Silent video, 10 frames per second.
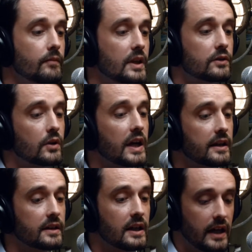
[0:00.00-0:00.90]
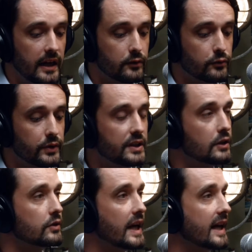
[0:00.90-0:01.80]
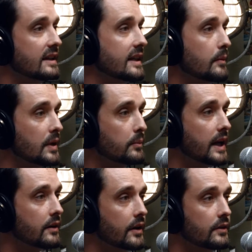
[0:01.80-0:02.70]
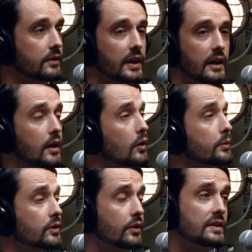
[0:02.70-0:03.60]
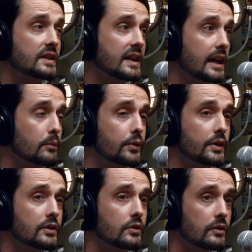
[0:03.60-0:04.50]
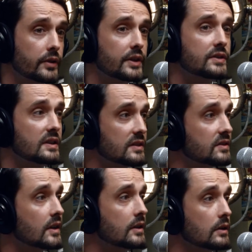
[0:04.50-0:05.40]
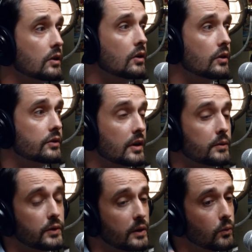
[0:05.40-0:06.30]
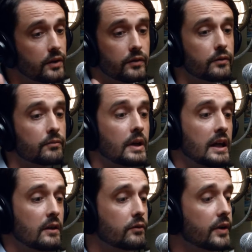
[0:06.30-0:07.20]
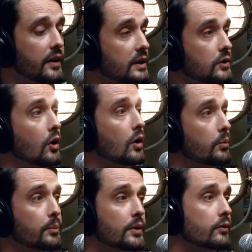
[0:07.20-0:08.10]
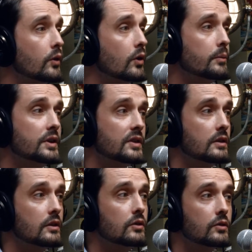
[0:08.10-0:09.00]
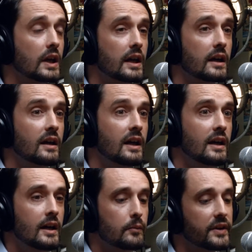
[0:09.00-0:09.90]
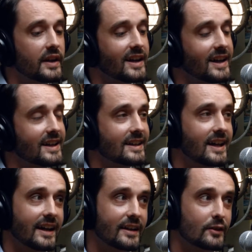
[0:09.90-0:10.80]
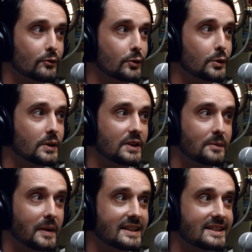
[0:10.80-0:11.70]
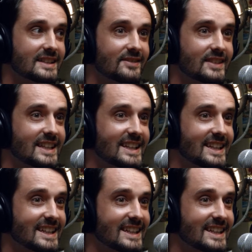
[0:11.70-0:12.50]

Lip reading: So I had a really good academic background. Like I almost got into Cambridge University to study law. So I was like one of the very top performers in the UK. But then I had kind of ruined my CV